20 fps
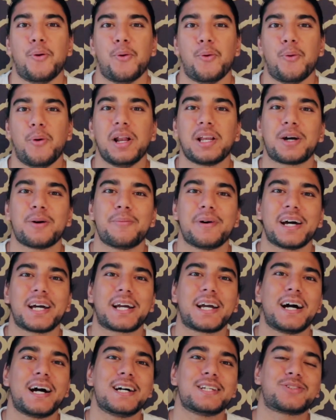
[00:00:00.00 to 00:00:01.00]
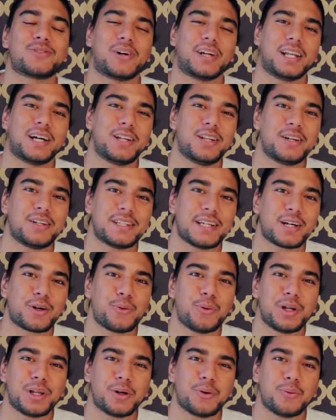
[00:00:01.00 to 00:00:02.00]
Welcome back guys to another tech
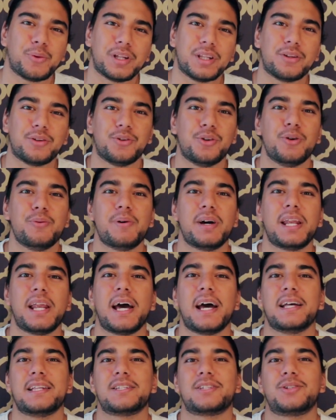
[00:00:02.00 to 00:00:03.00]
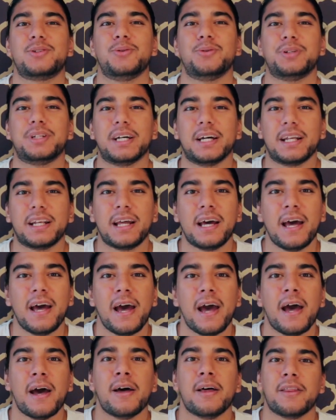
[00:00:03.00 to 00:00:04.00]
video with Human and Suten.
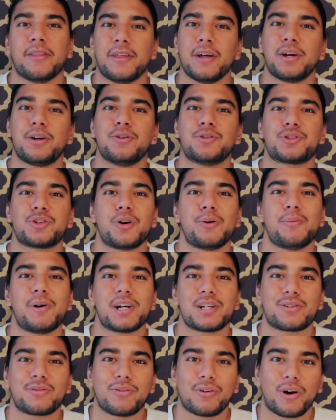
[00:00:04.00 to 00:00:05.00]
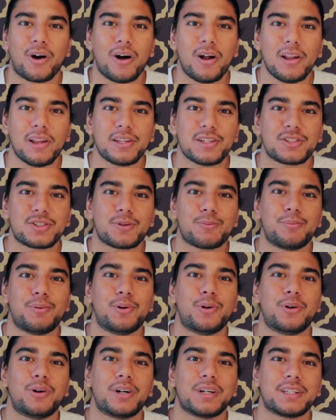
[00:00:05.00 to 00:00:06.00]
Thank you so much for all the
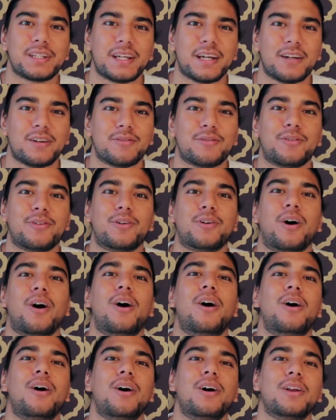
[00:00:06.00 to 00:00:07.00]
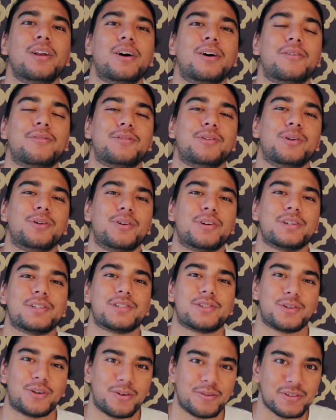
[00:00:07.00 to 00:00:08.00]
support and for all of your
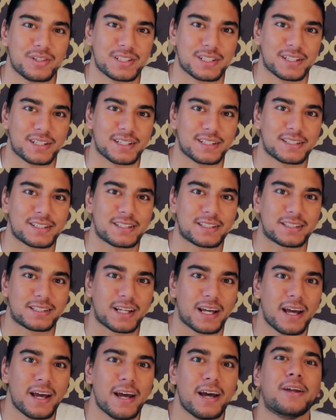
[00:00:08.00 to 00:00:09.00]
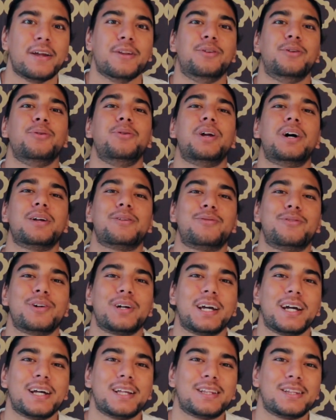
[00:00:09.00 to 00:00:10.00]
services. Do not
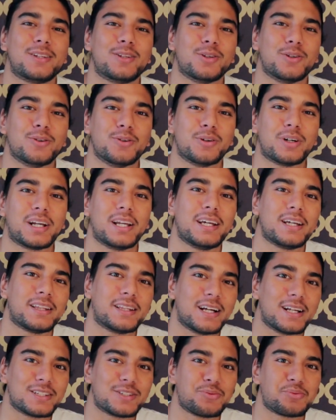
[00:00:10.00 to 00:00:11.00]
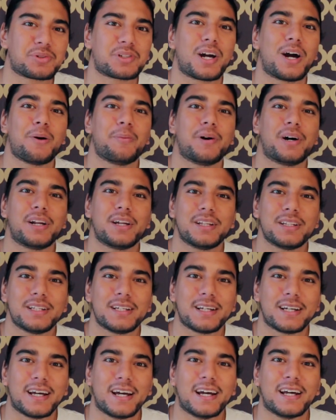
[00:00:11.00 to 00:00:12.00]
forget to click that subscribe button
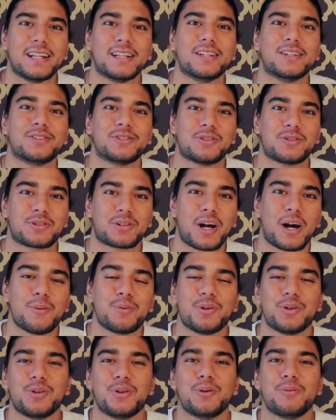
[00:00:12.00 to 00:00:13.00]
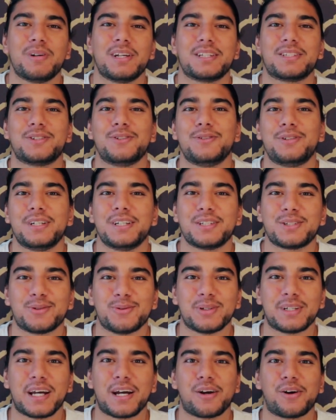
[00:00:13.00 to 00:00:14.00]
and subscribe to Human and Suten so we
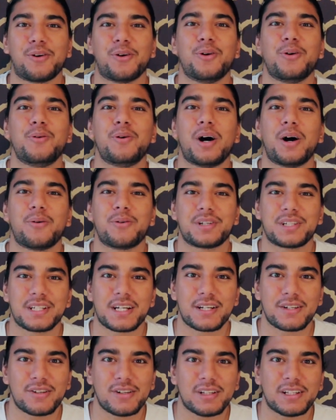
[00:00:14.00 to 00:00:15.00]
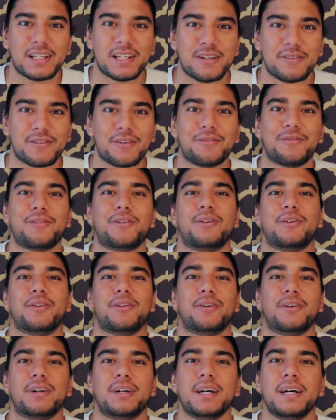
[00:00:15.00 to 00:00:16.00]
can grow our channel even
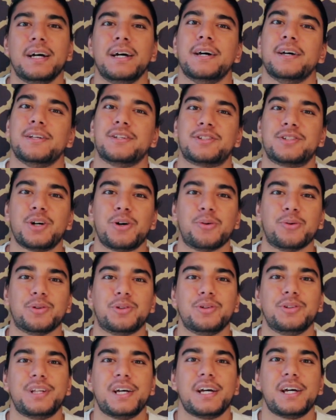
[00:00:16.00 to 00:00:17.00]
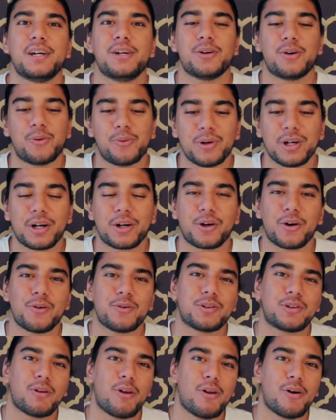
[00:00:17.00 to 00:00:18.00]
further. So today we are
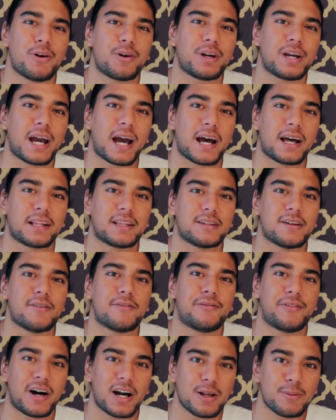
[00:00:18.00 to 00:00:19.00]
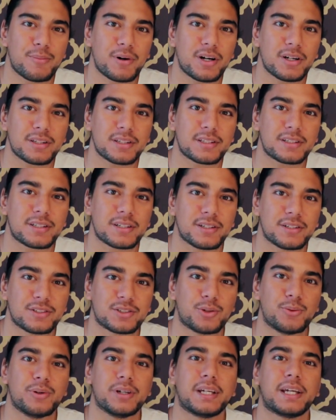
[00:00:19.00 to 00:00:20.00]
going to look at FileBot
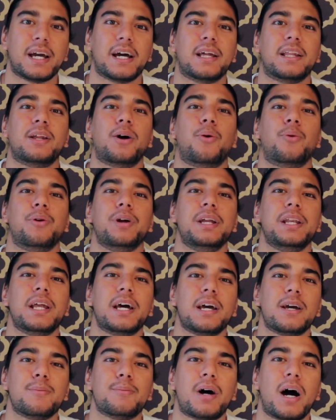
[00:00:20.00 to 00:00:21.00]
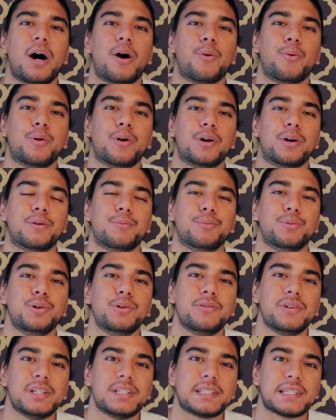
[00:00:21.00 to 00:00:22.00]
so we can rename our
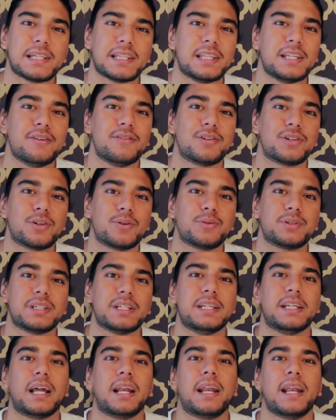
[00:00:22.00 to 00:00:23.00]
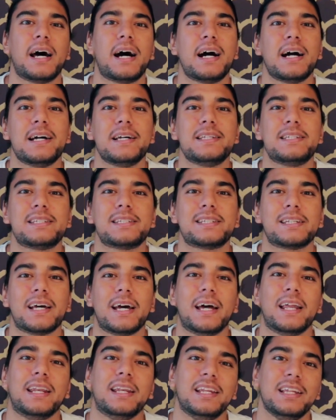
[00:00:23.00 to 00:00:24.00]
movies and T V shows in a nice
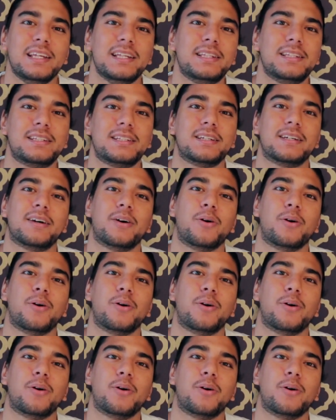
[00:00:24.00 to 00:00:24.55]
and neat